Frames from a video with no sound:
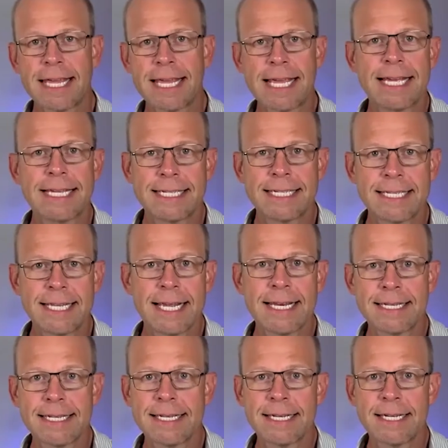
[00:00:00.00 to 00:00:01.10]
the thing is, is
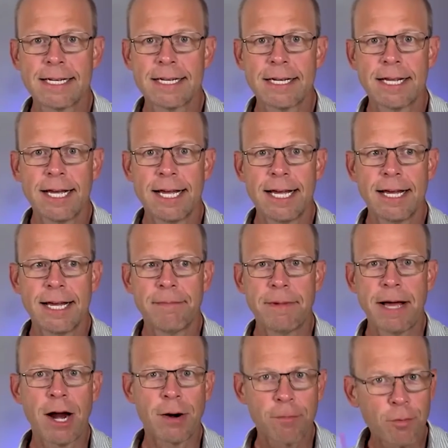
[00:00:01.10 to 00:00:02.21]
that
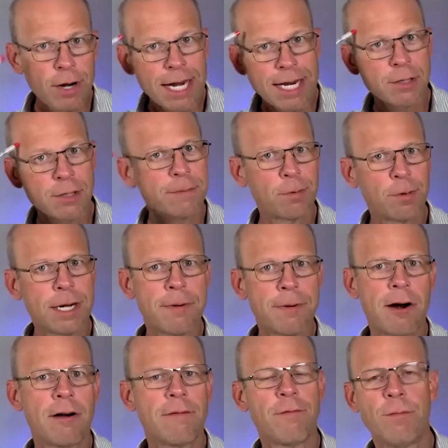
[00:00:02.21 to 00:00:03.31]
um, our brains are pretty
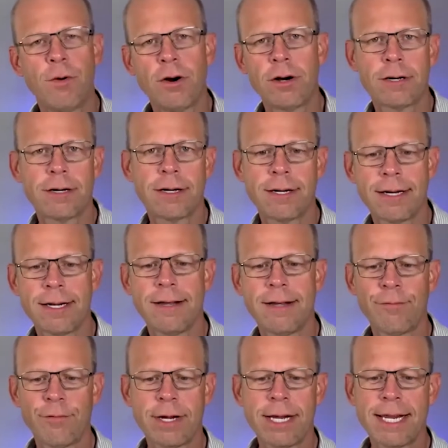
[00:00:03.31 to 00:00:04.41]
powerful, Mark.
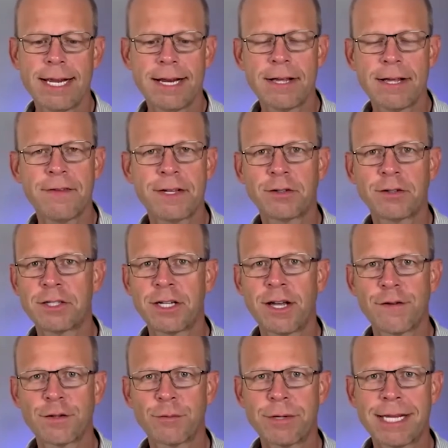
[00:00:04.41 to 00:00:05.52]
If we convince
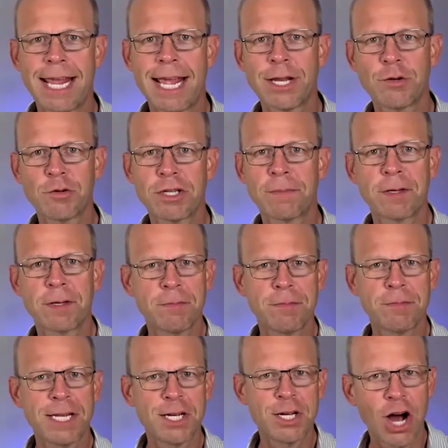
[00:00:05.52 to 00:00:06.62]
ourselves that we can't do something
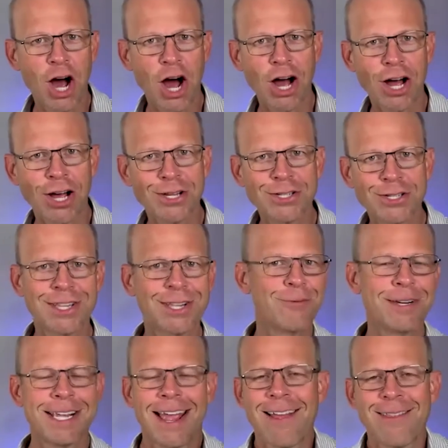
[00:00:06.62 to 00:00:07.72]
because,
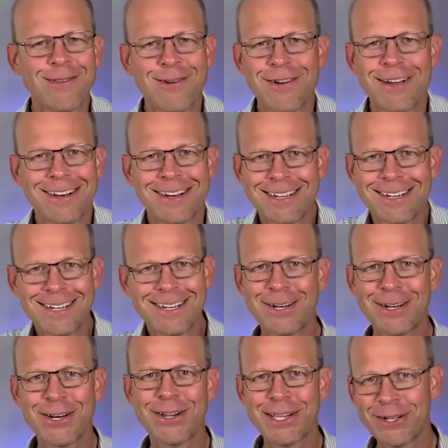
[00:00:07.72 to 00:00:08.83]
then we can do it. You,
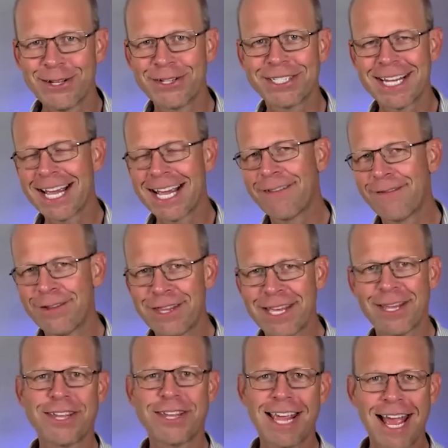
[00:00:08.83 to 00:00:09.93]
you know, the old saying, if you
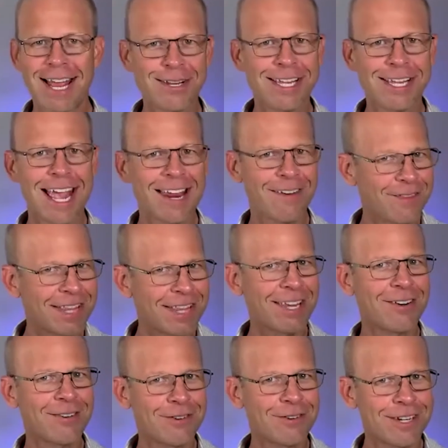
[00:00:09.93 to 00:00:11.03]
think you can, you can. If you
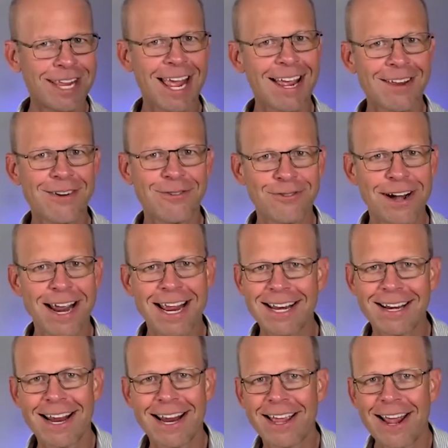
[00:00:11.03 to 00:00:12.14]
think you can't, you're
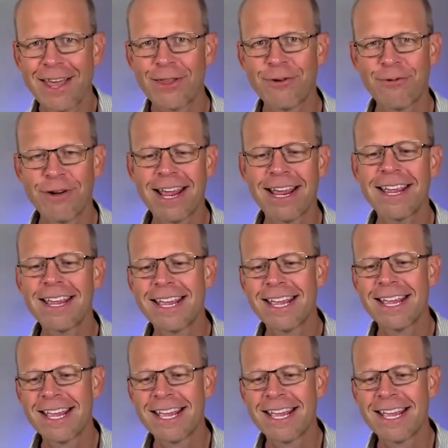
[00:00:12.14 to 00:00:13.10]
right, I, either way.